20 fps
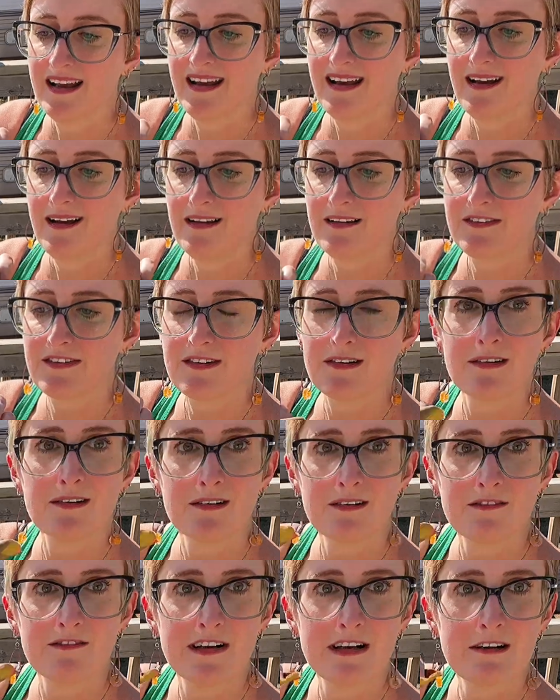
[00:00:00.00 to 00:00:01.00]

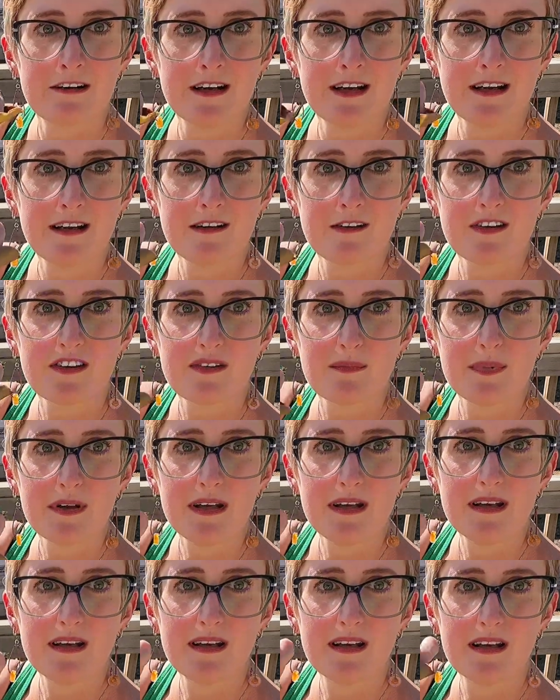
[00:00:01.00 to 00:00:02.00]
Also very
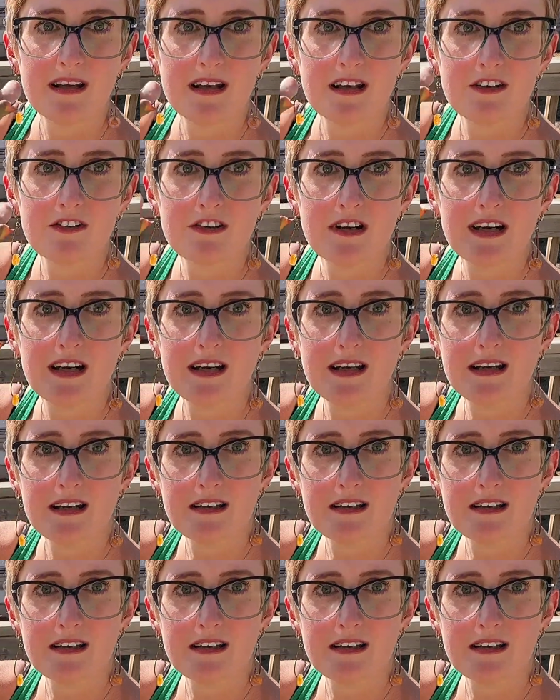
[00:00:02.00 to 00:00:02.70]
crispy and dry